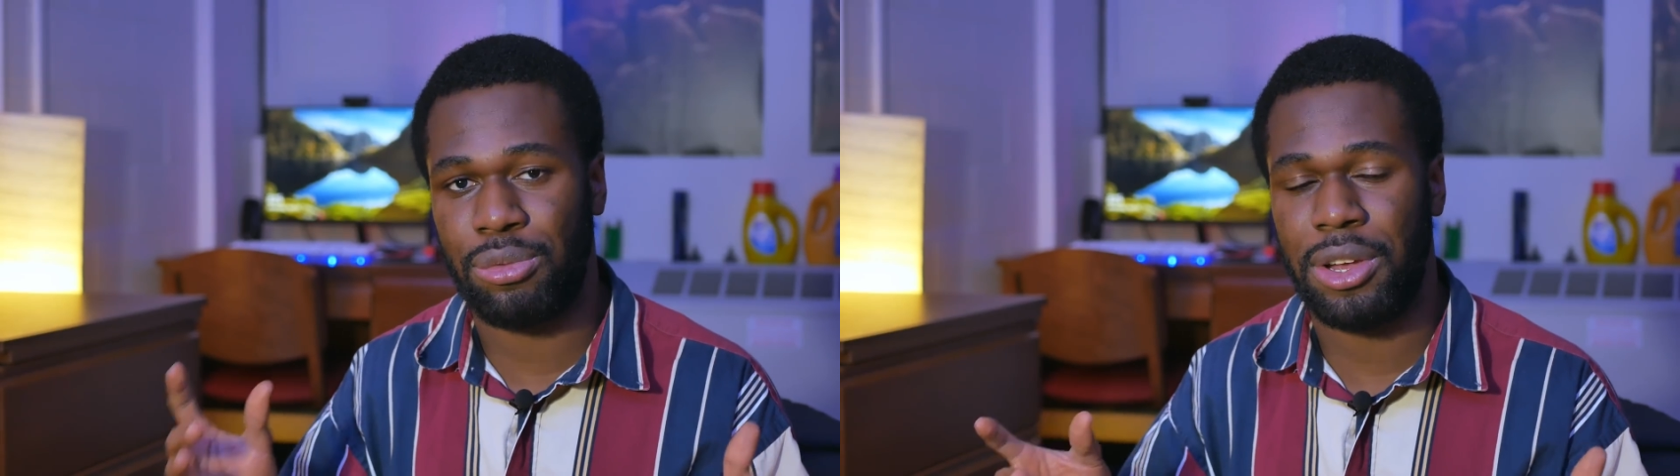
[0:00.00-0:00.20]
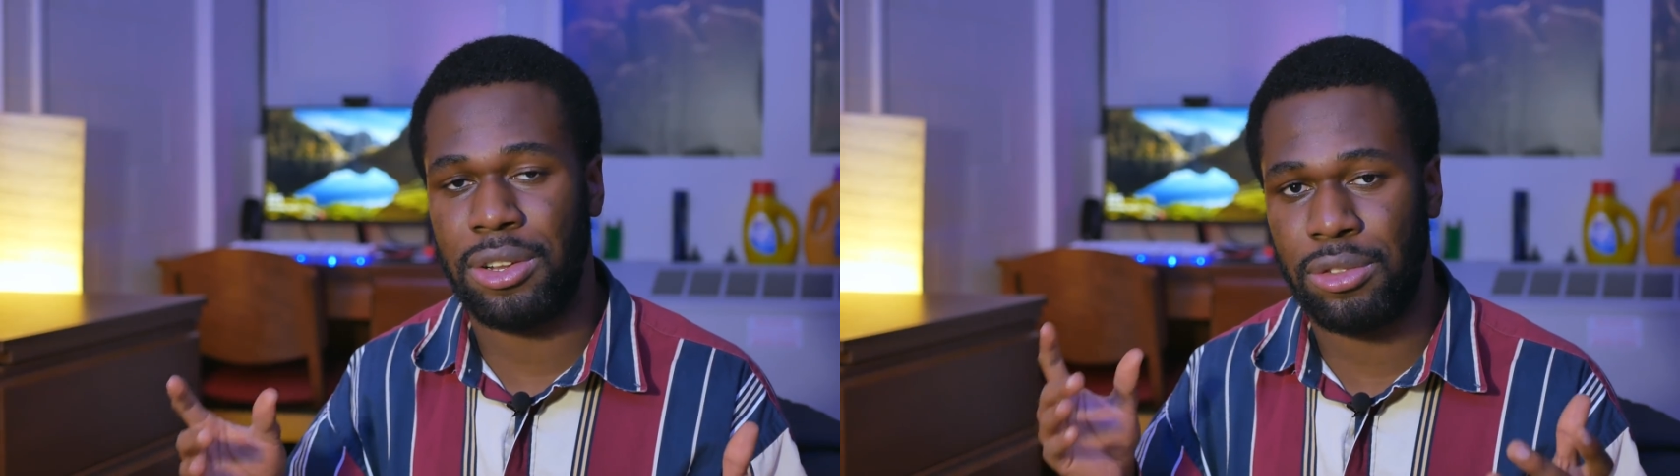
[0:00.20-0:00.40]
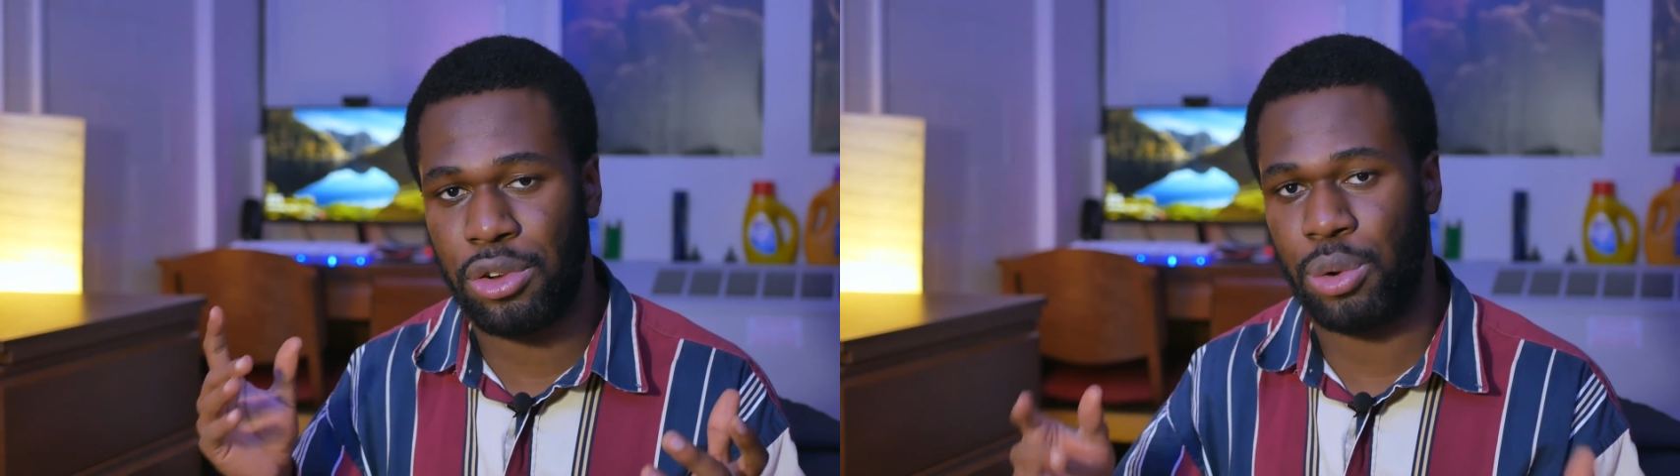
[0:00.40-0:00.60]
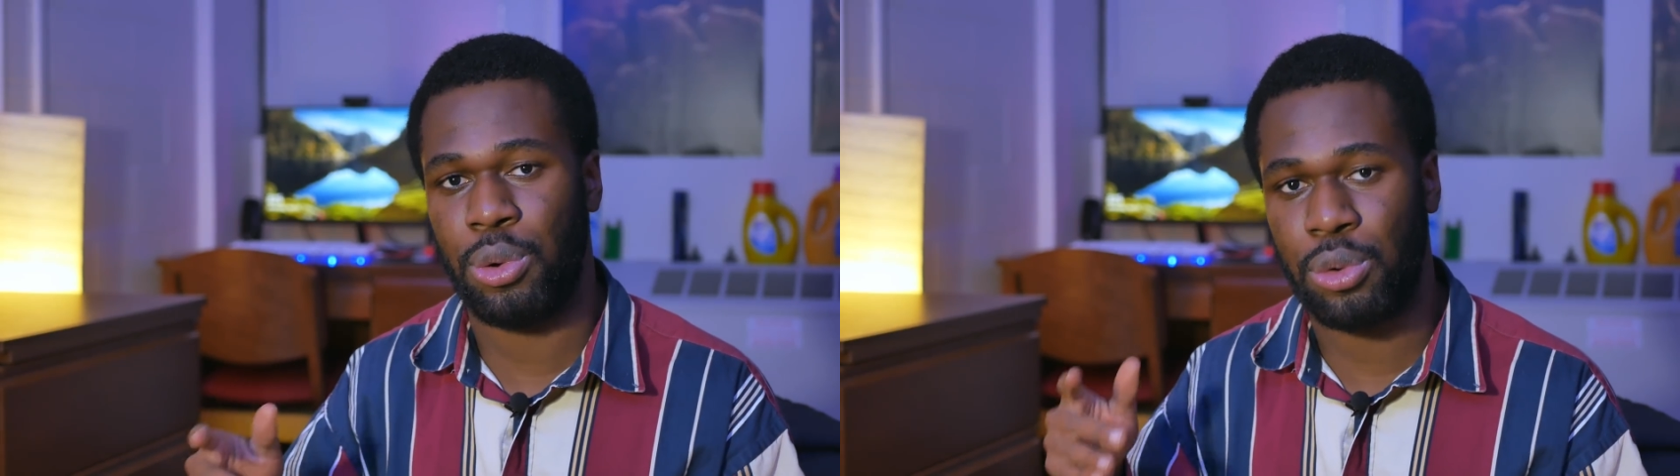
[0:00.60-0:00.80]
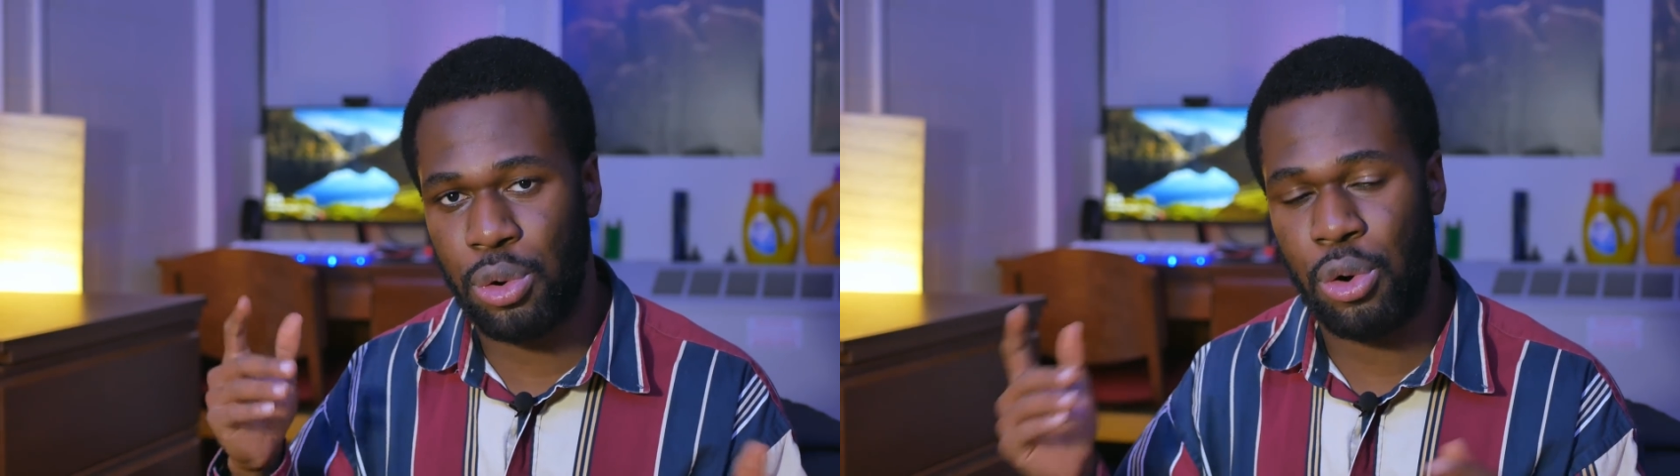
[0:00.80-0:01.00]
rated
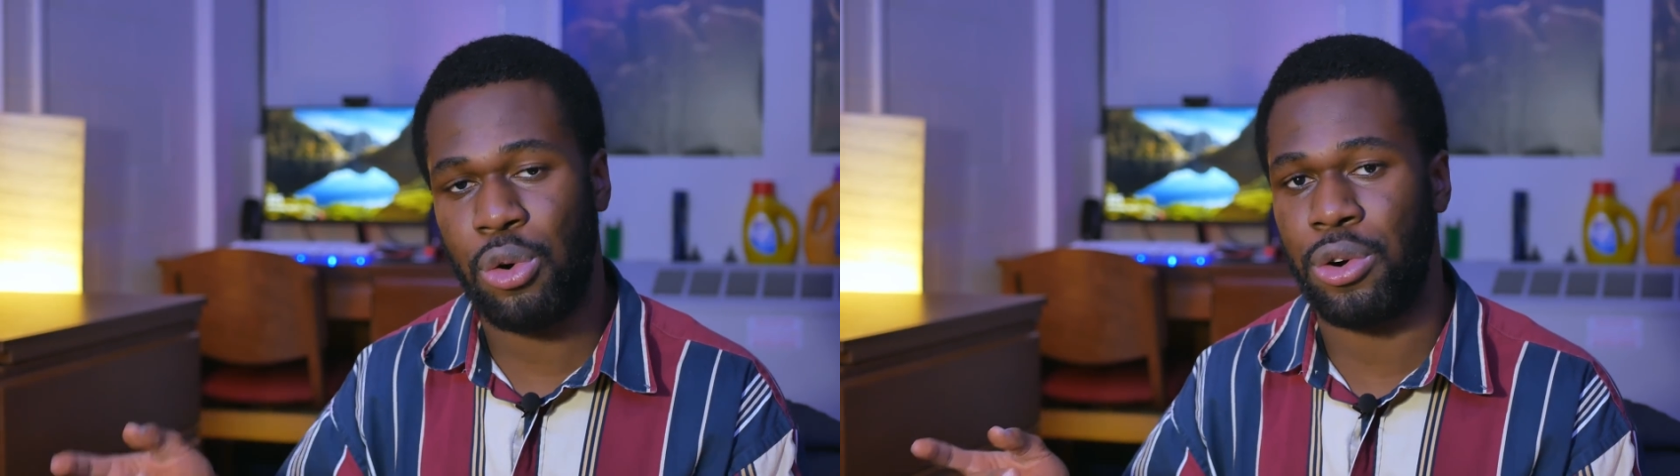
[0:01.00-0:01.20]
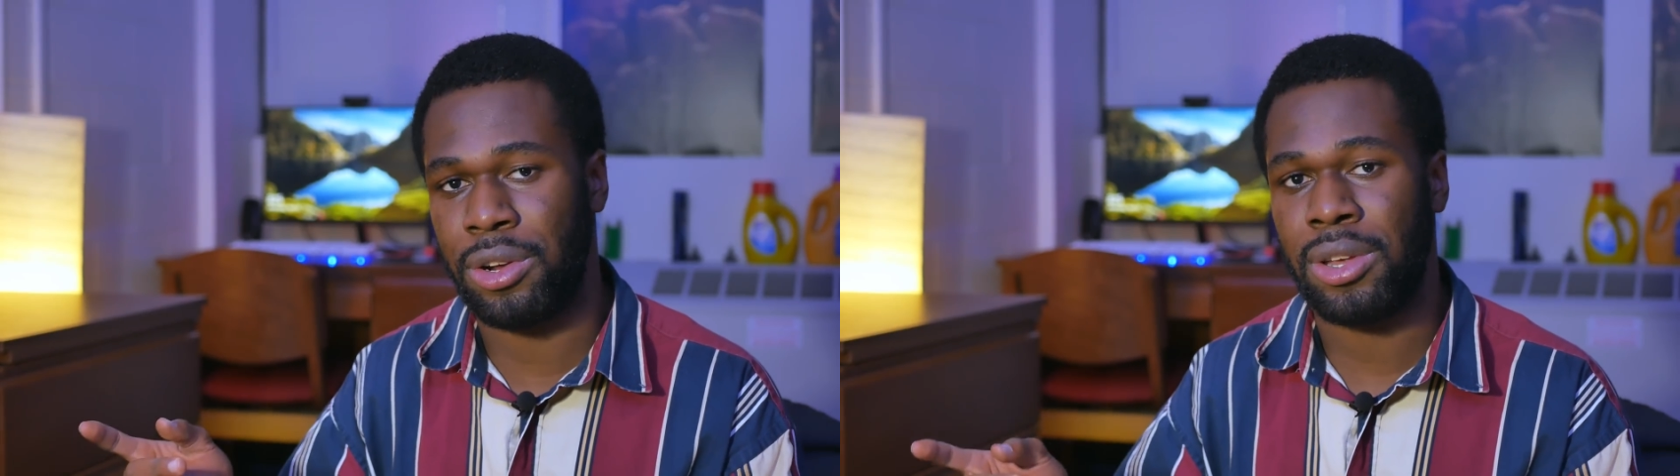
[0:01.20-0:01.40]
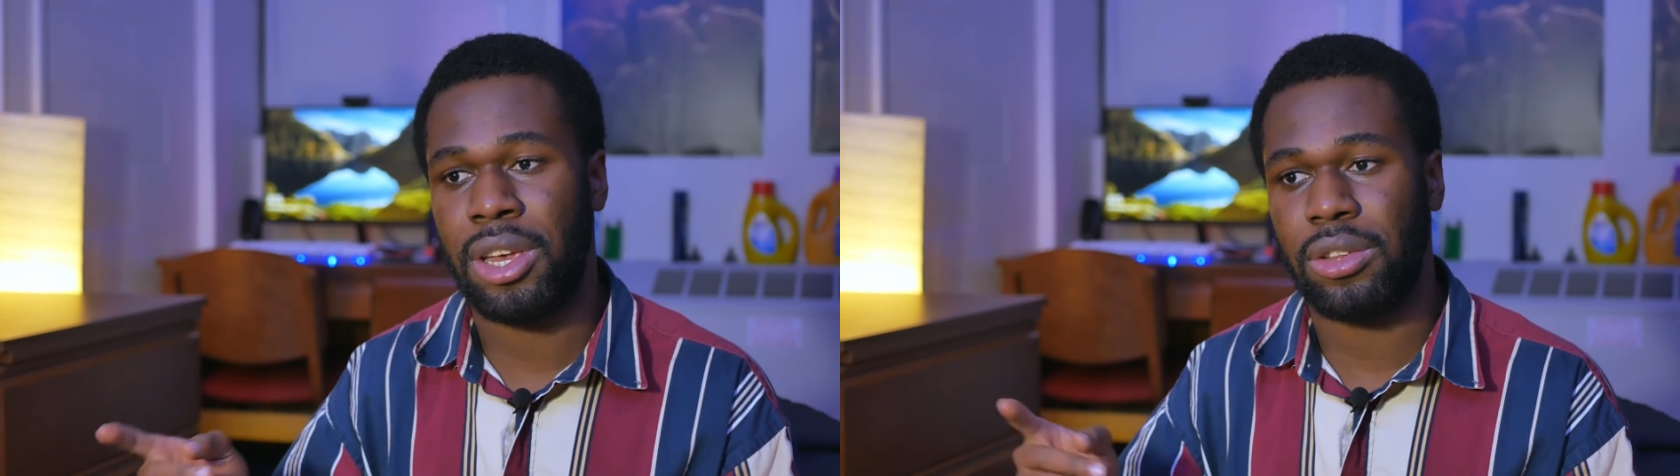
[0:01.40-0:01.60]
turbo core